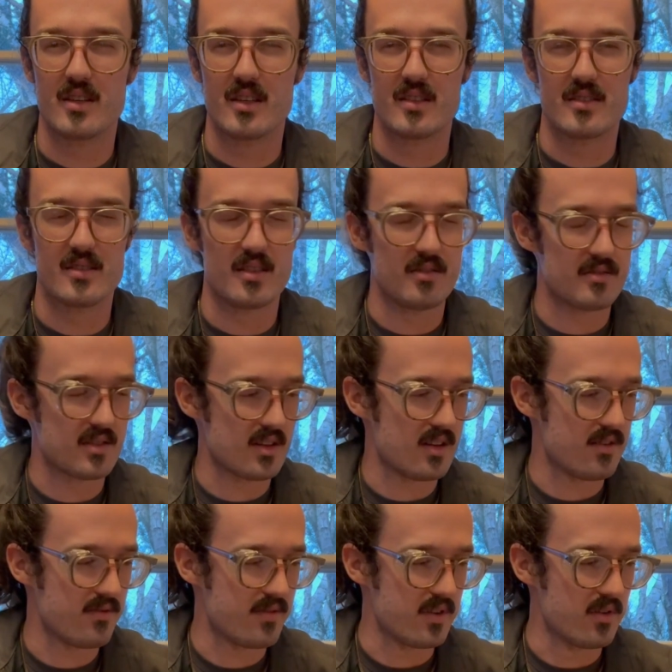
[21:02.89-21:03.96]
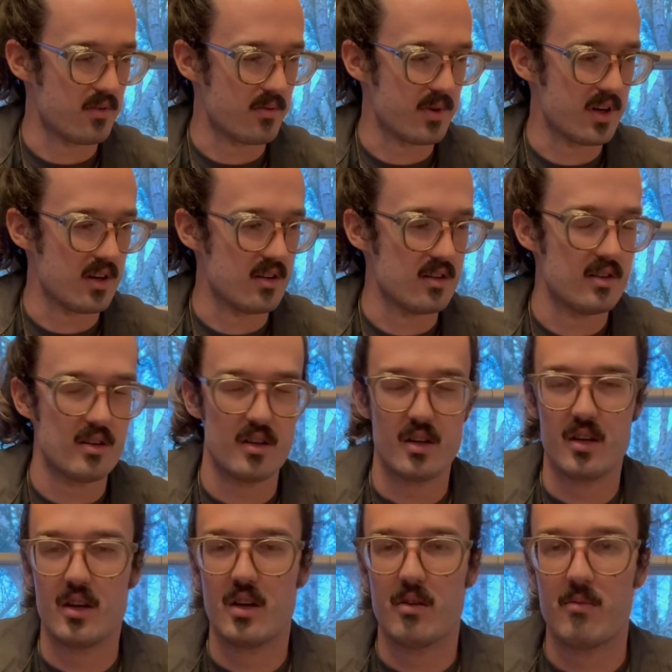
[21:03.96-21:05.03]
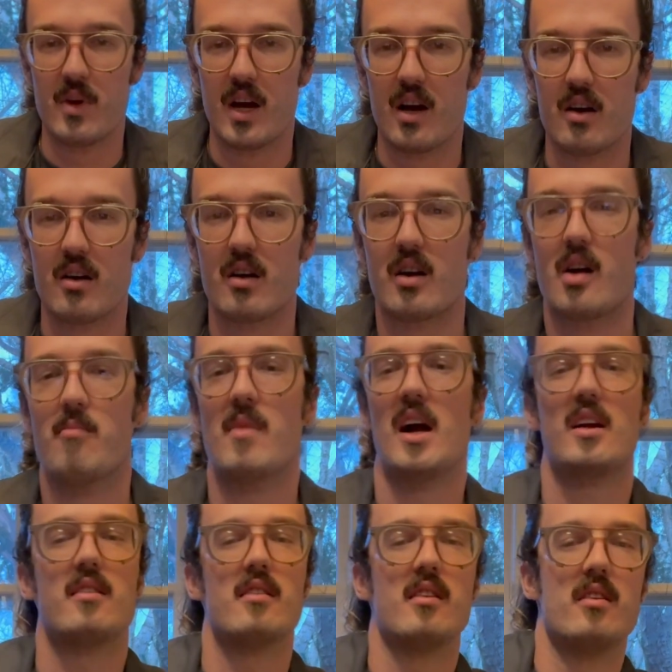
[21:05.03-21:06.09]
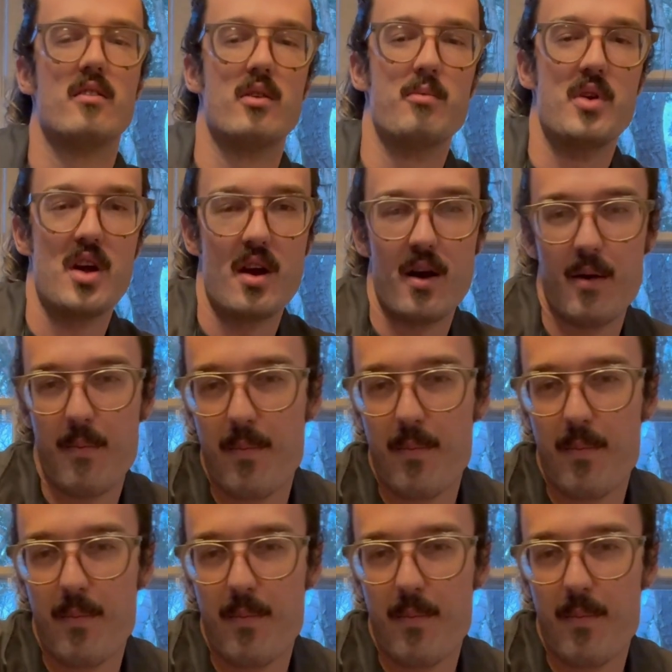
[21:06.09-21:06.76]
I said, I was kind of feeling weird. Yeah, I'll come back to you in a little bit here.